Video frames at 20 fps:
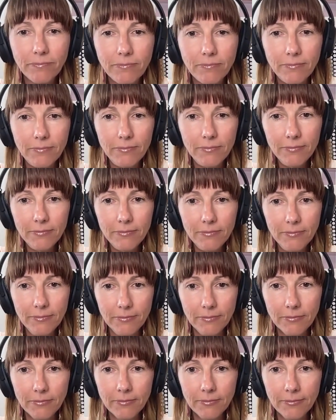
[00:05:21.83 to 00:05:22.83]

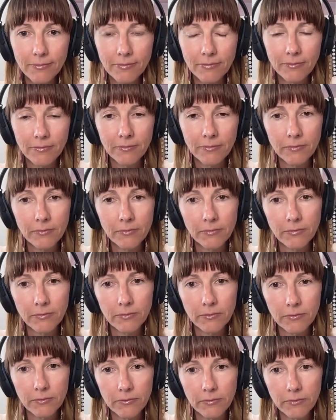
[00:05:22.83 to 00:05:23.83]

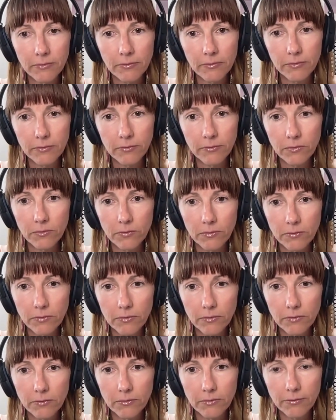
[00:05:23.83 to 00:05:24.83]

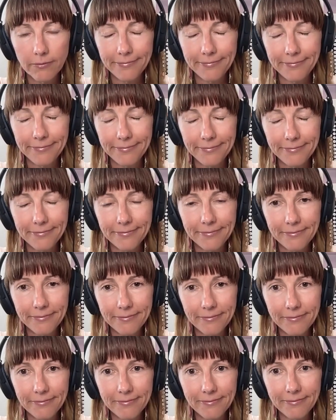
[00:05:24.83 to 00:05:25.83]

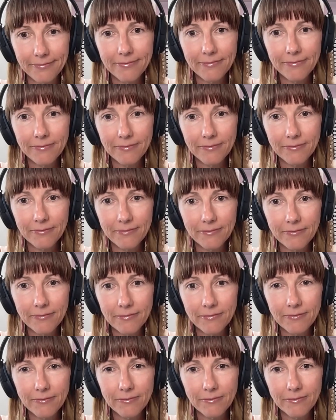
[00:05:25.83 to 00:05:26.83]

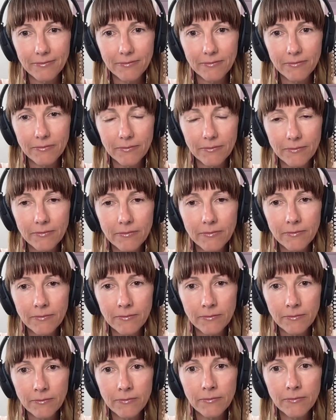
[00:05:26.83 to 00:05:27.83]

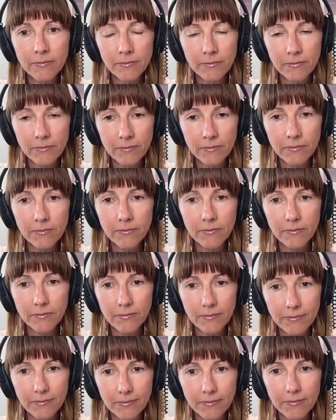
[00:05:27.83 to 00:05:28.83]

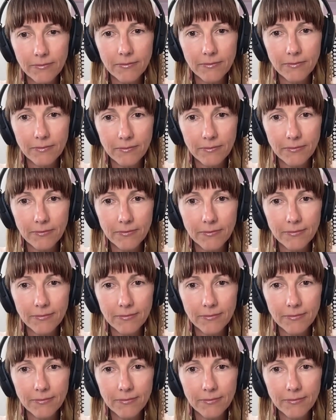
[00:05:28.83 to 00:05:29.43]
(not speaking)